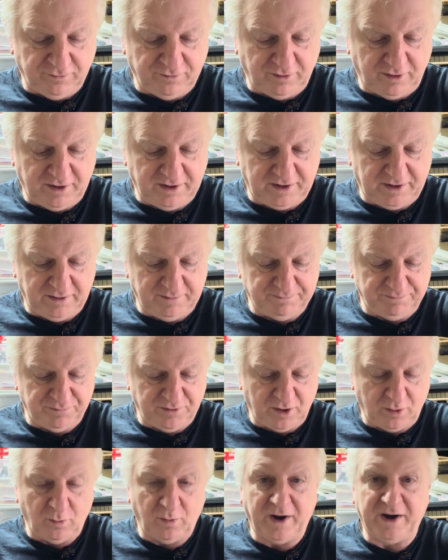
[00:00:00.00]
They're only
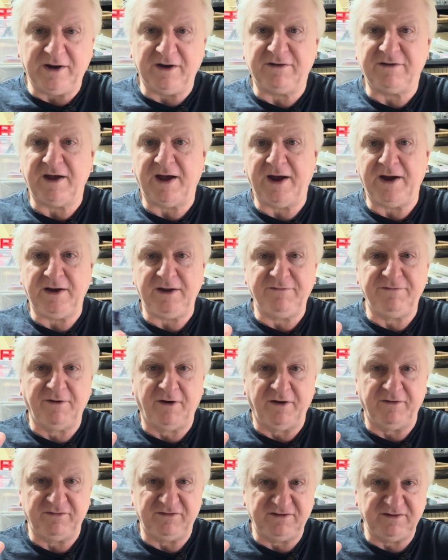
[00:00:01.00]
rated to
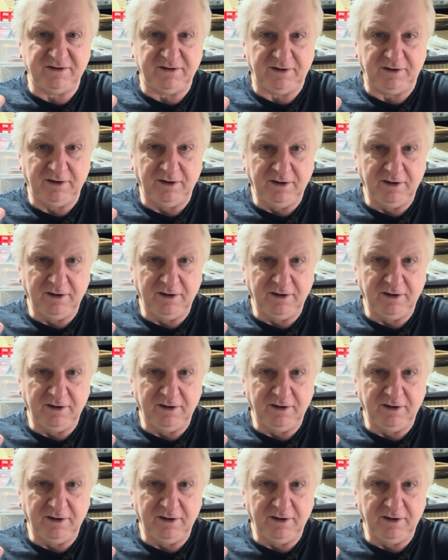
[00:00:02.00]
85C,